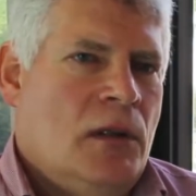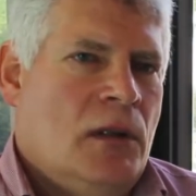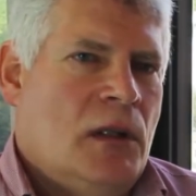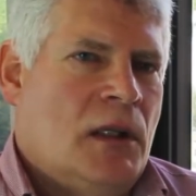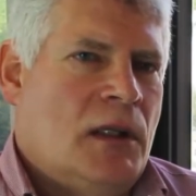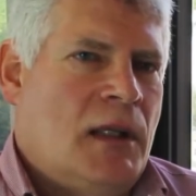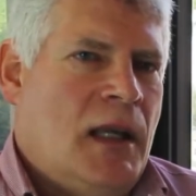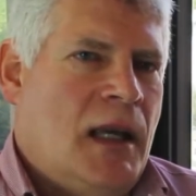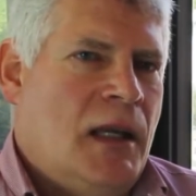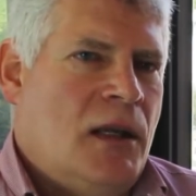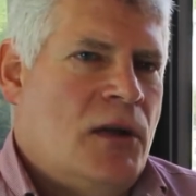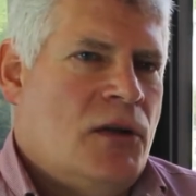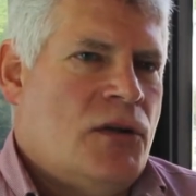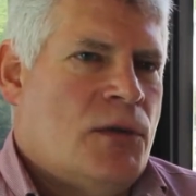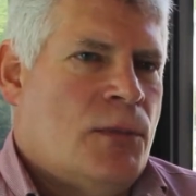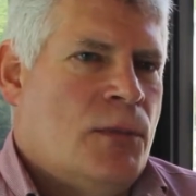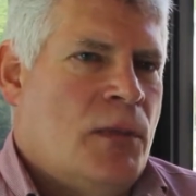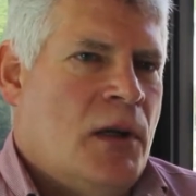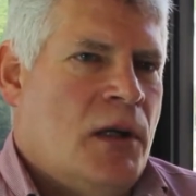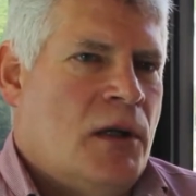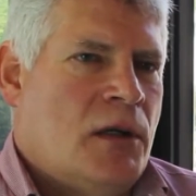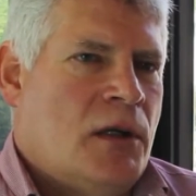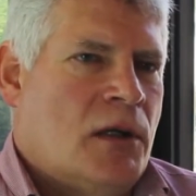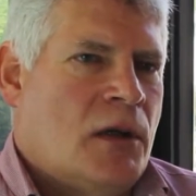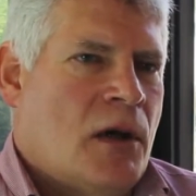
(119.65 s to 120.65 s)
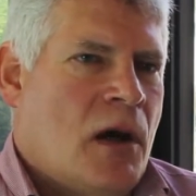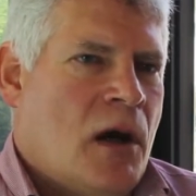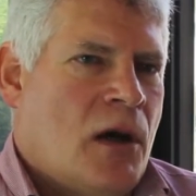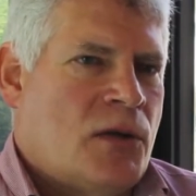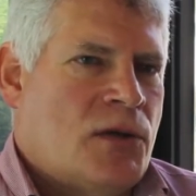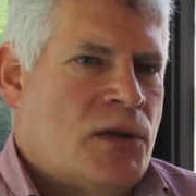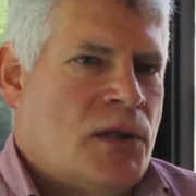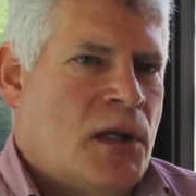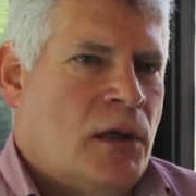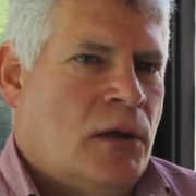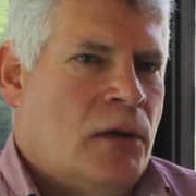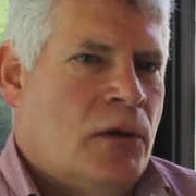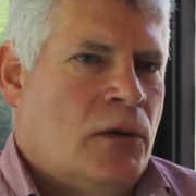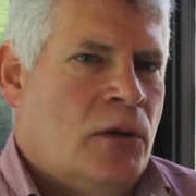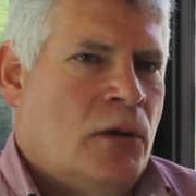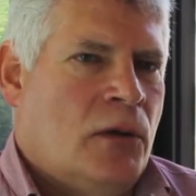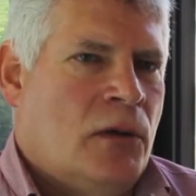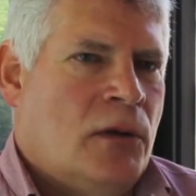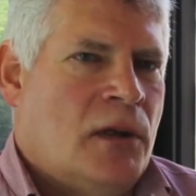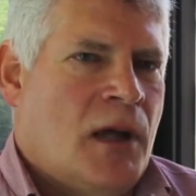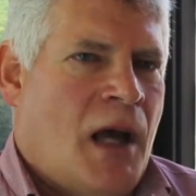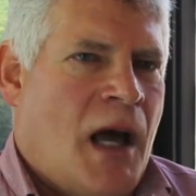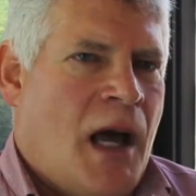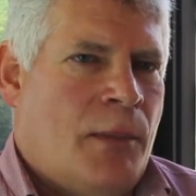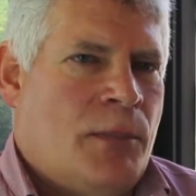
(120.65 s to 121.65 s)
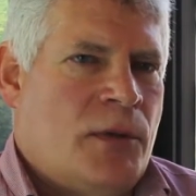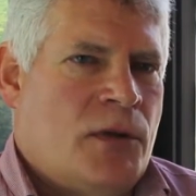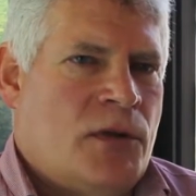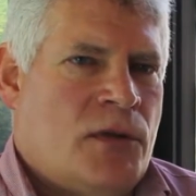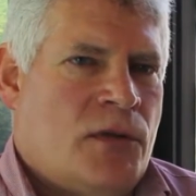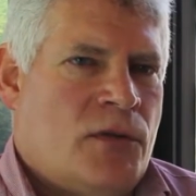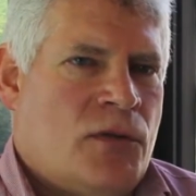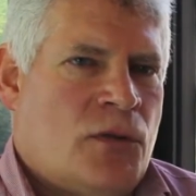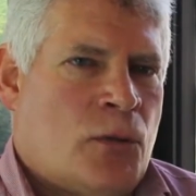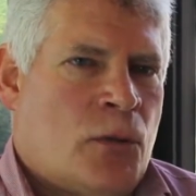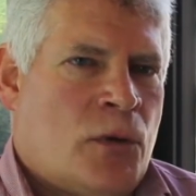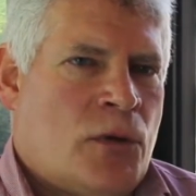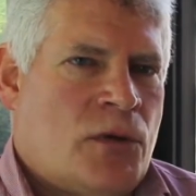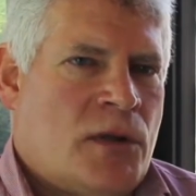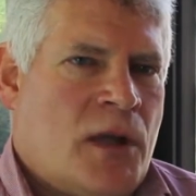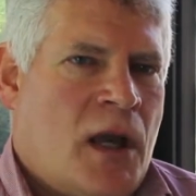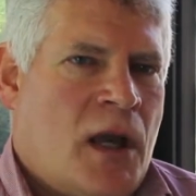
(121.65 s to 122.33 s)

The data submitted to Cogstate included copies of source